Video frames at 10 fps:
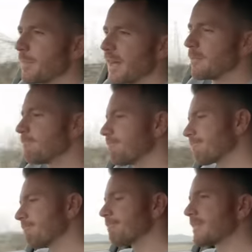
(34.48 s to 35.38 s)
a bit
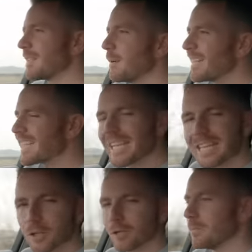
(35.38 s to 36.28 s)

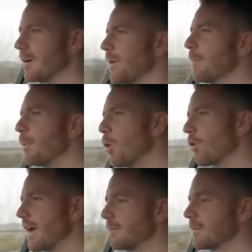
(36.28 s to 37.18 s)
clinical, a bit
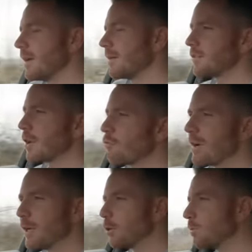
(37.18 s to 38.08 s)
boring. There's no
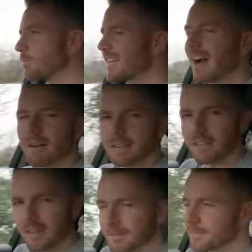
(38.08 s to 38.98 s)
real
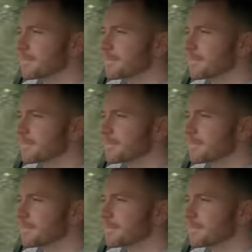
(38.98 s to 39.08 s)
character.